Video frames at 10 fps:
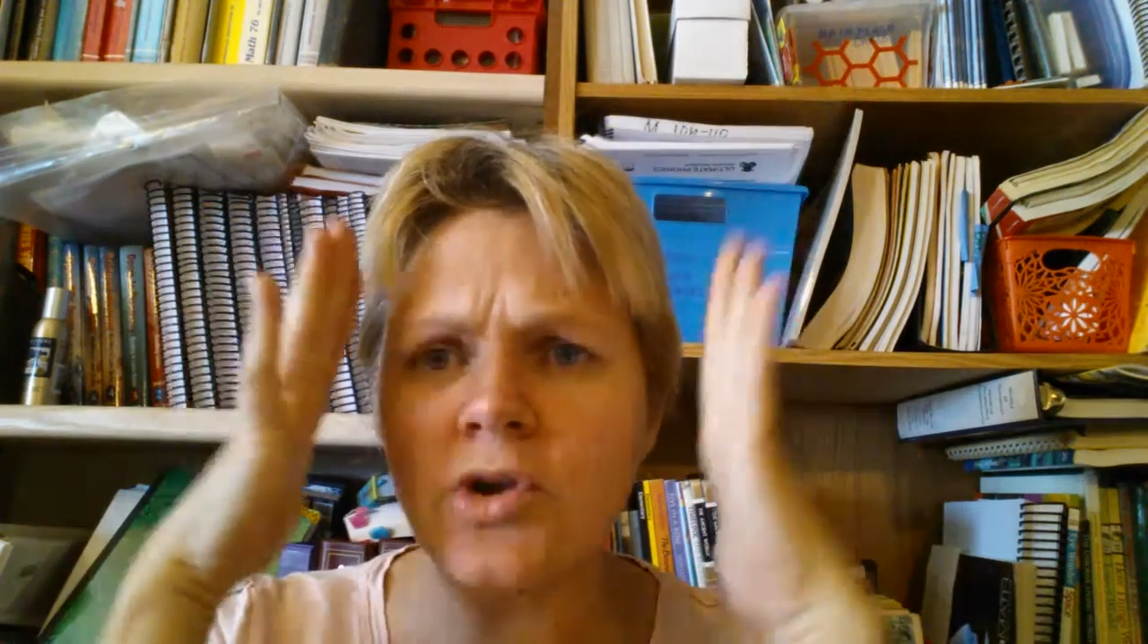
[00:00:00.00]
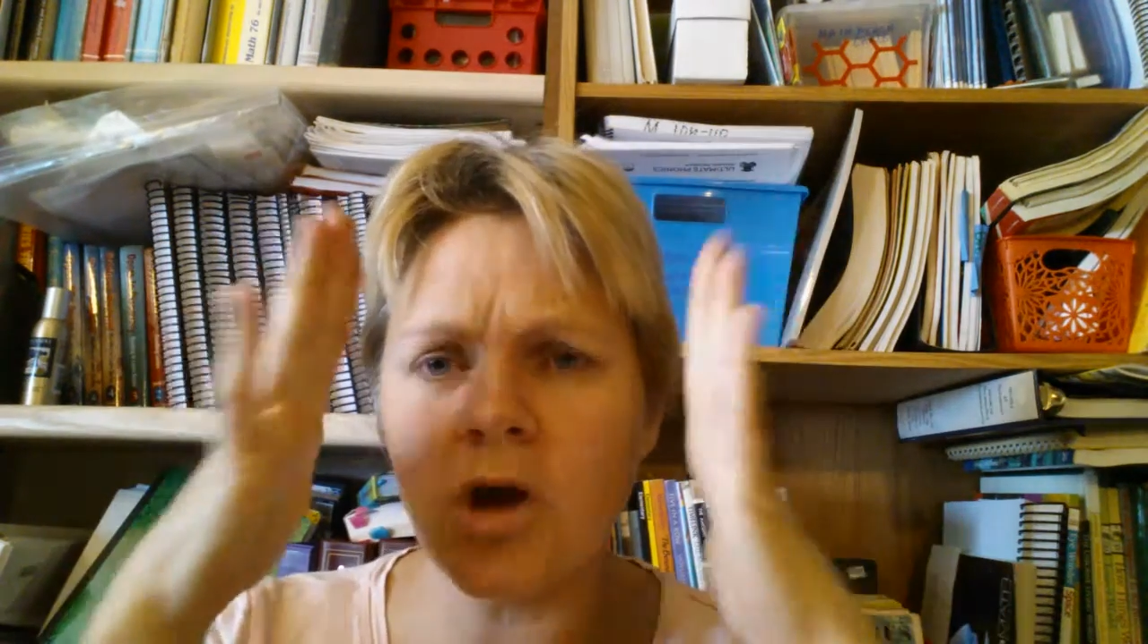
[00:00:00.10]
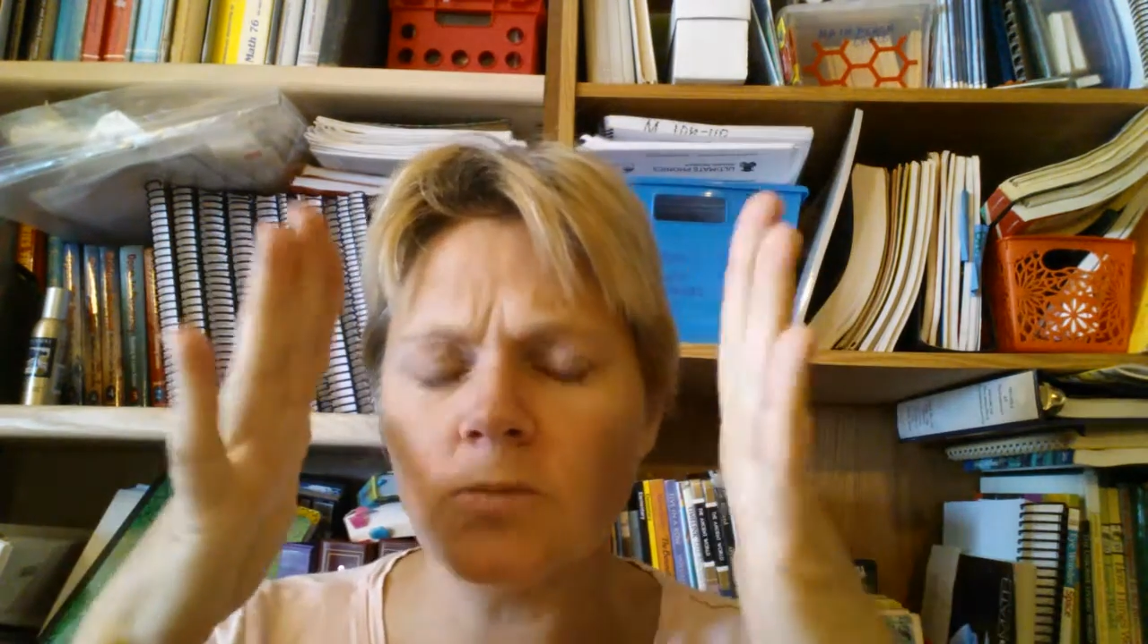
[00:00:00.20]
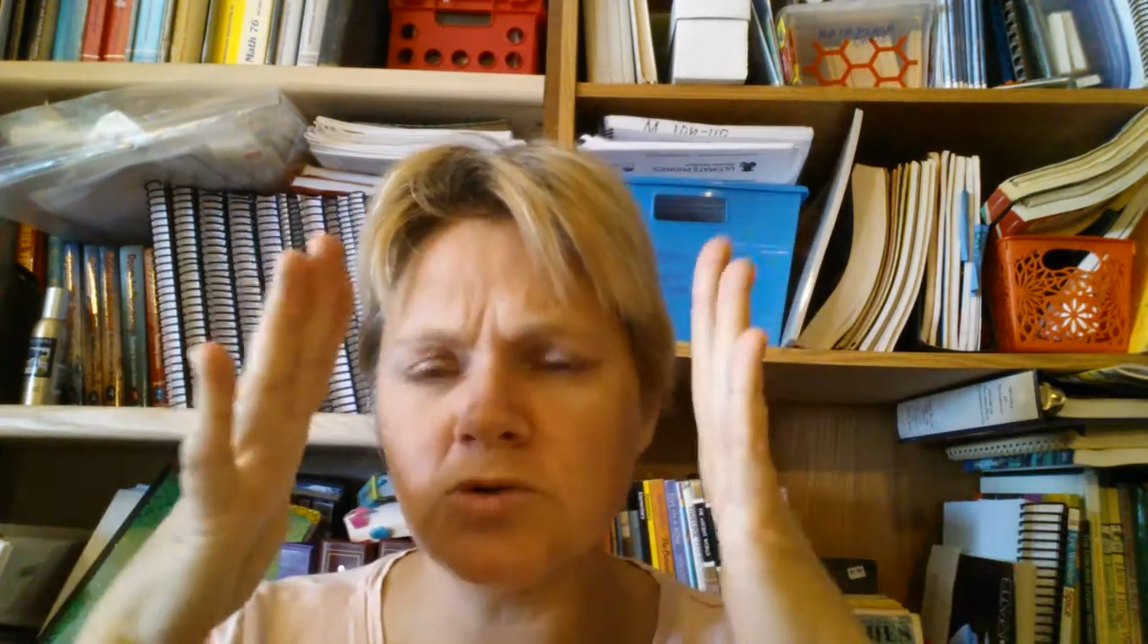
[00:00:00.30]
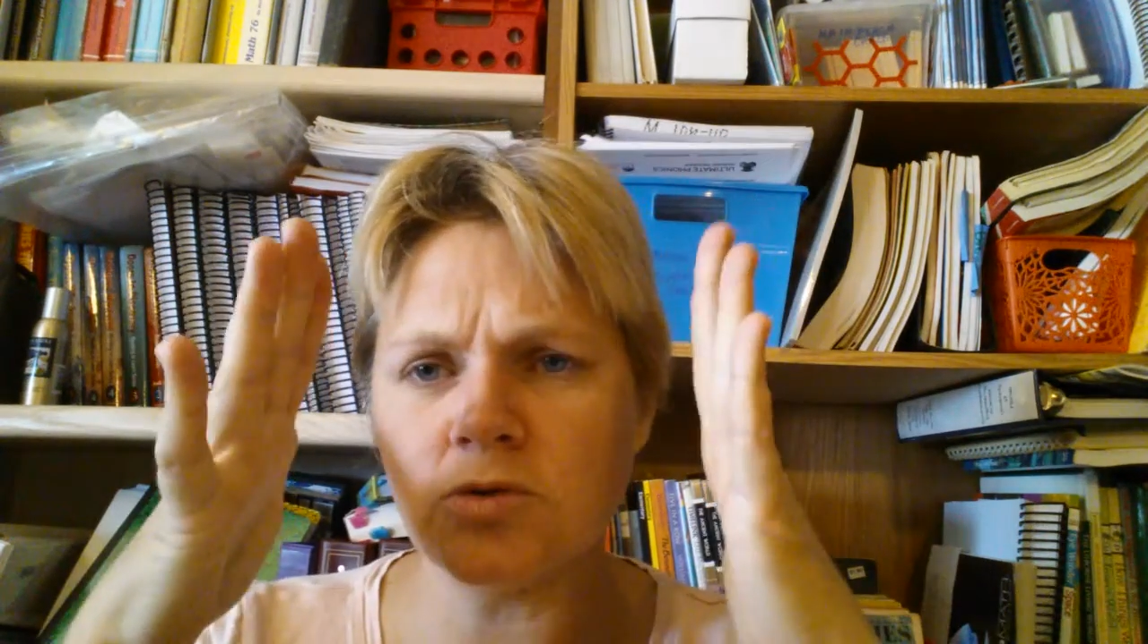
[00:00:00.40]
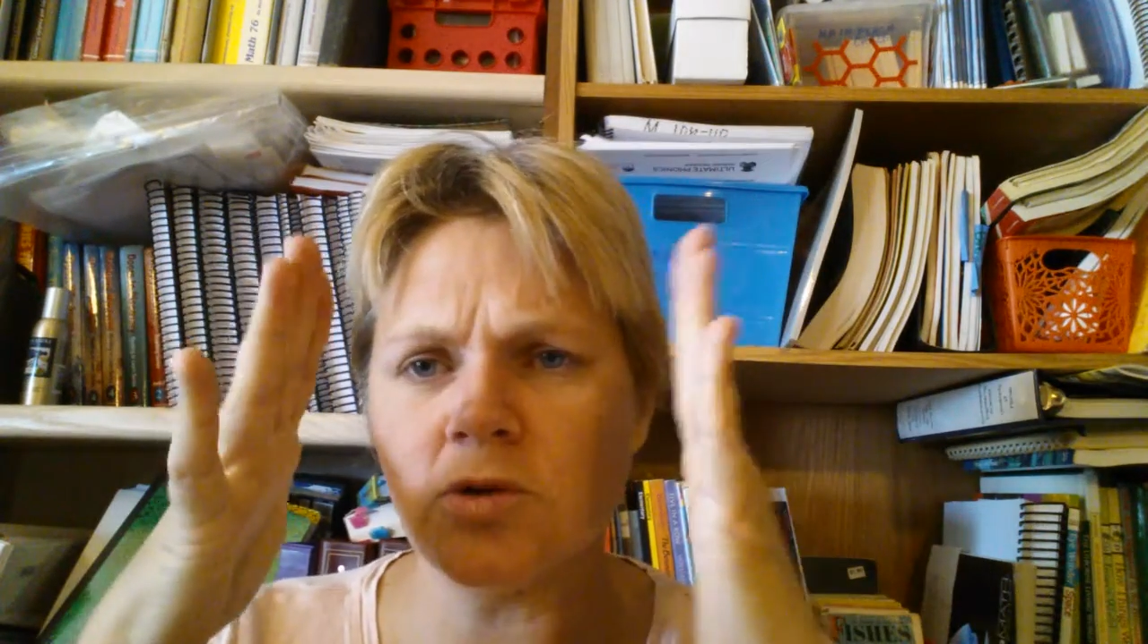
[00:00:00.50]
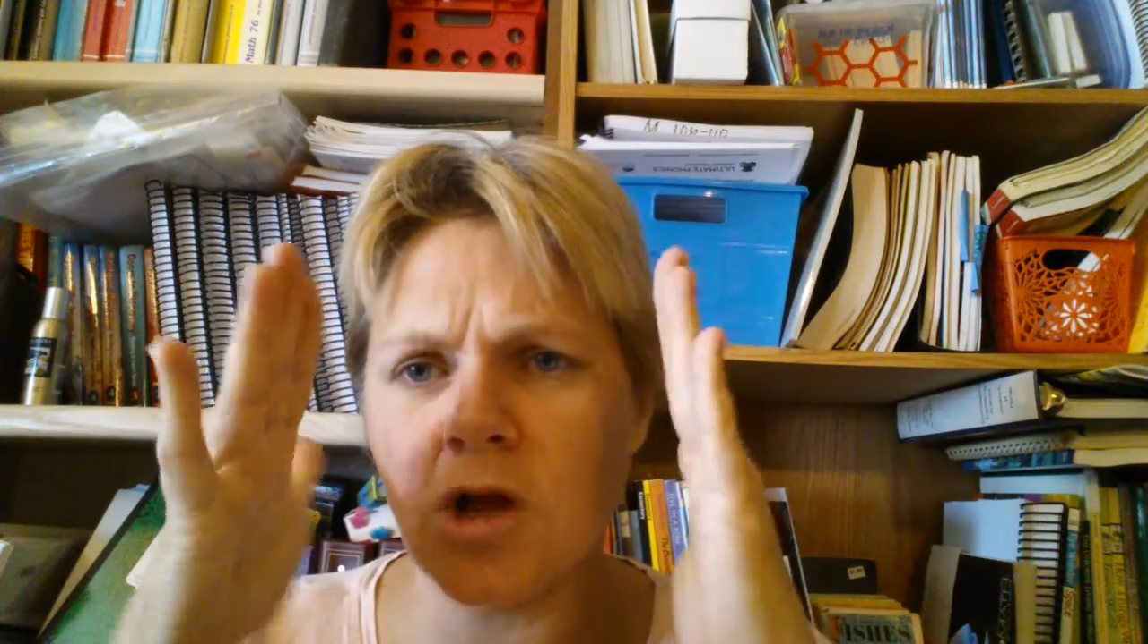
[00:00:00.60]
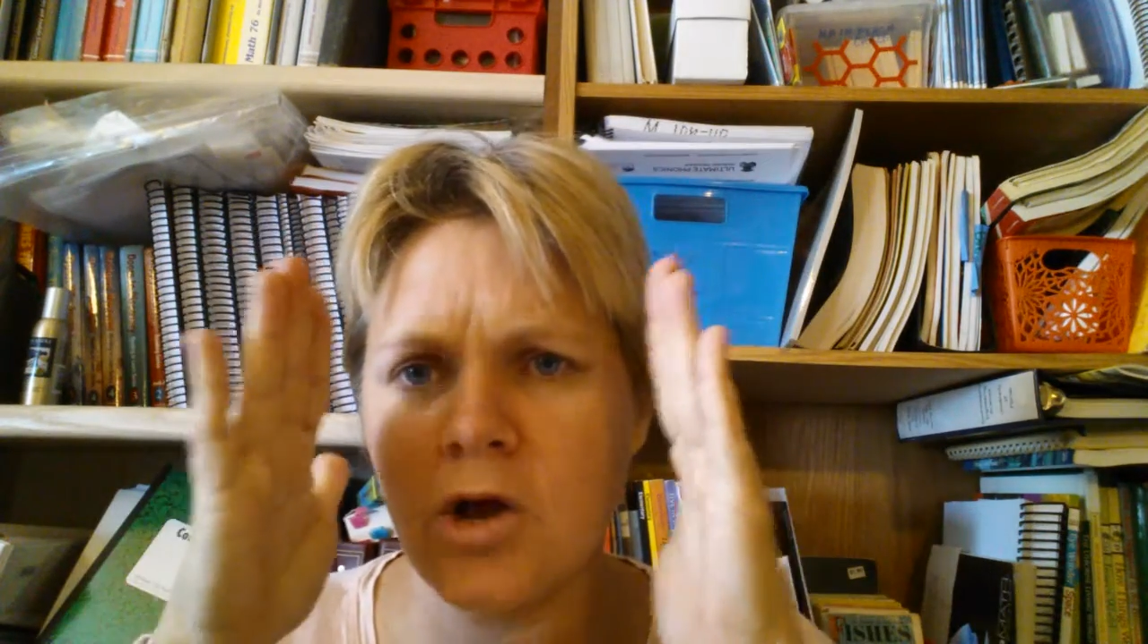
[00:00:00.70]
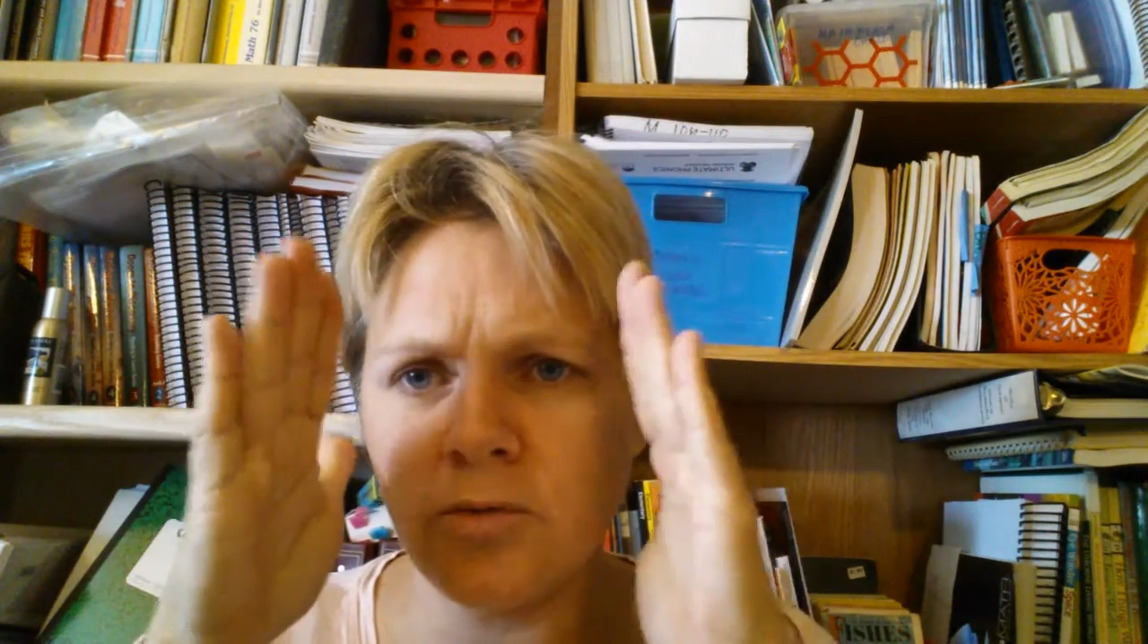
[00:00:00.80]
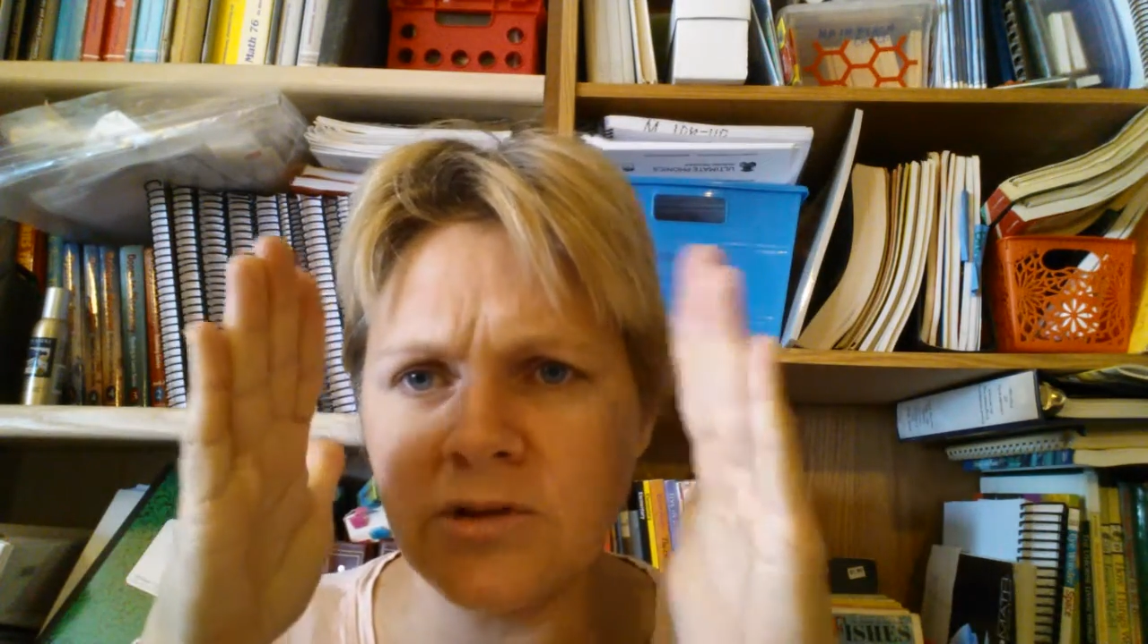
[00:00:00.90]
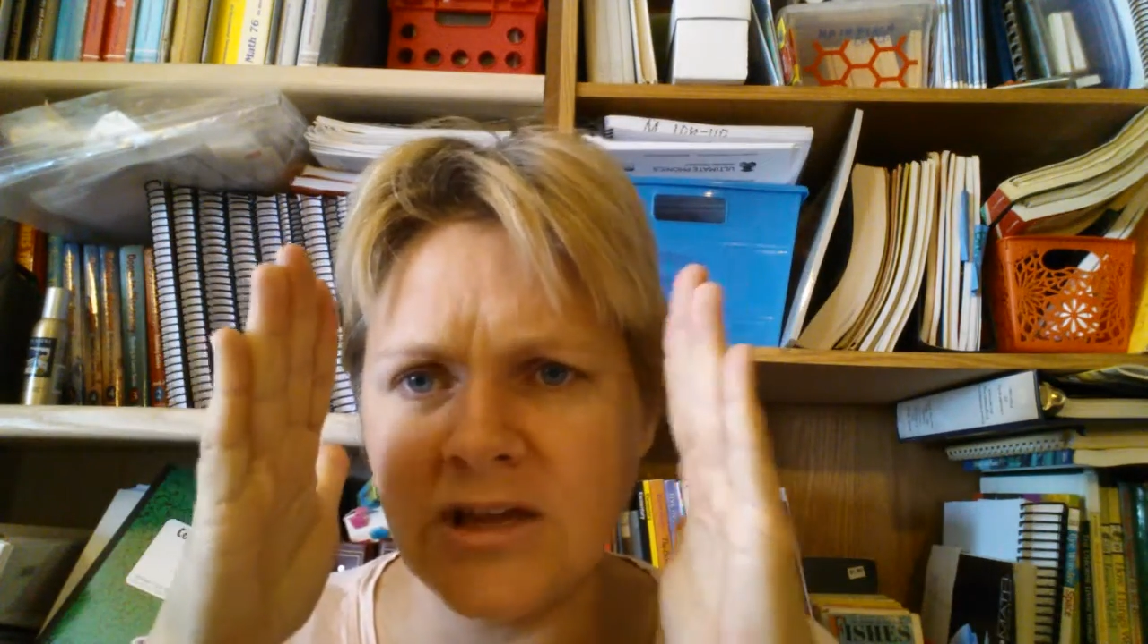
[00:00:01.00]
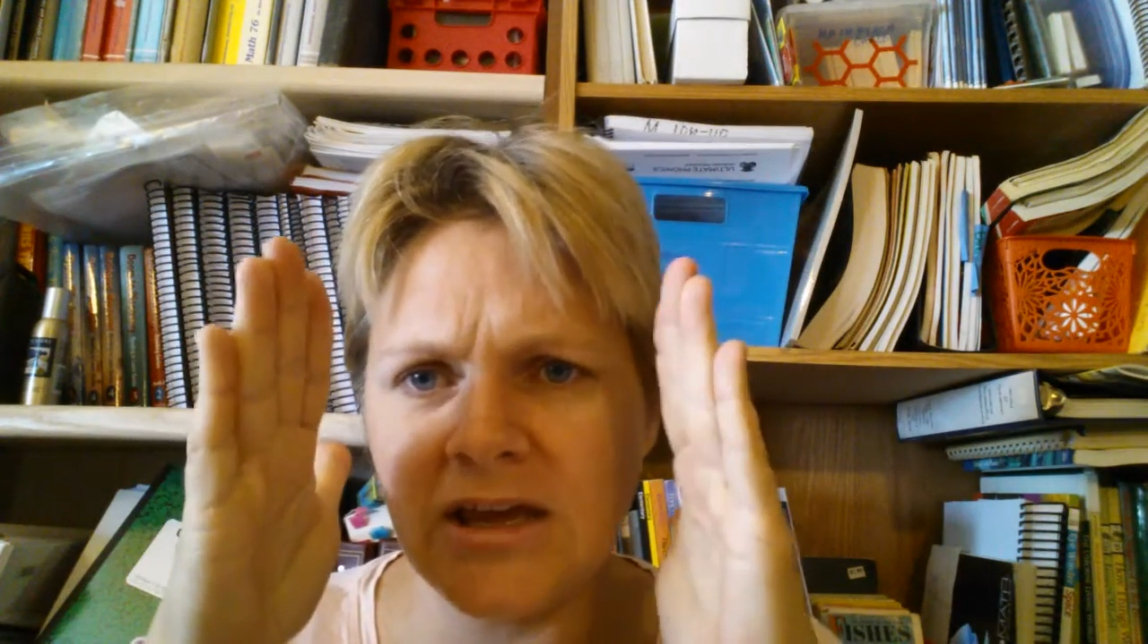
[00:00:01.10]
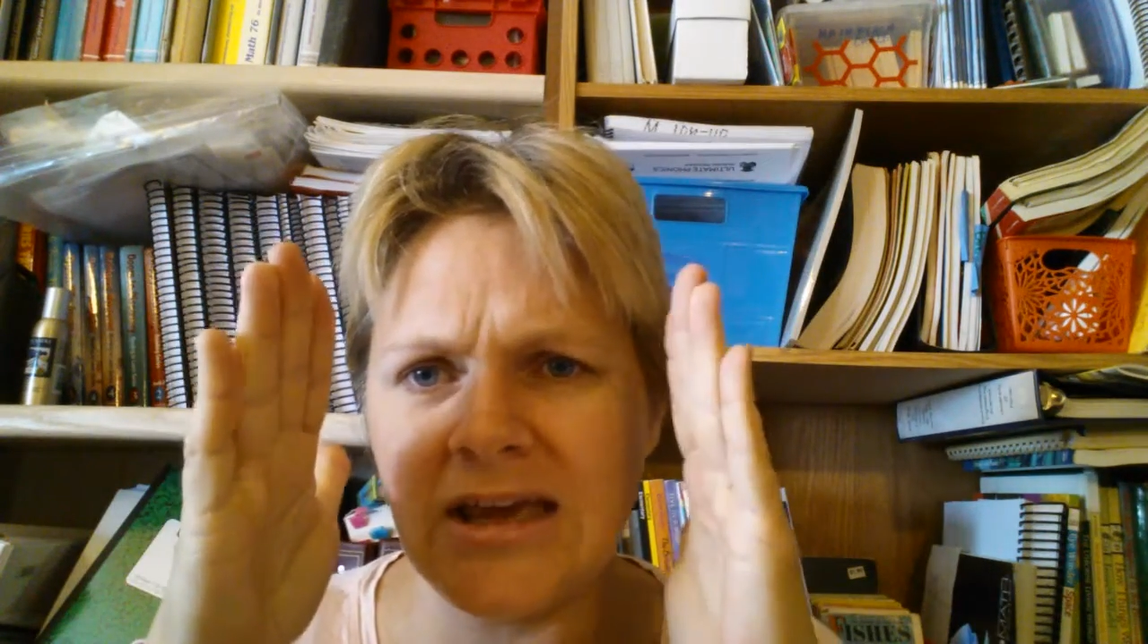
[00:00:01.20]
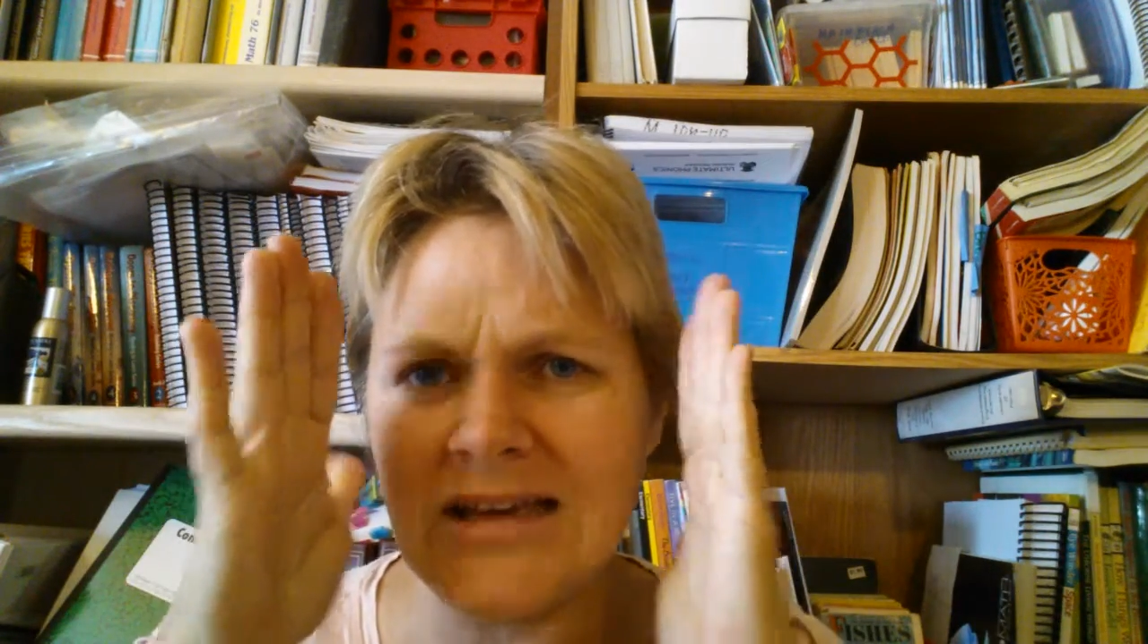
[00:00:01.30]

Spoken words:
homeschool only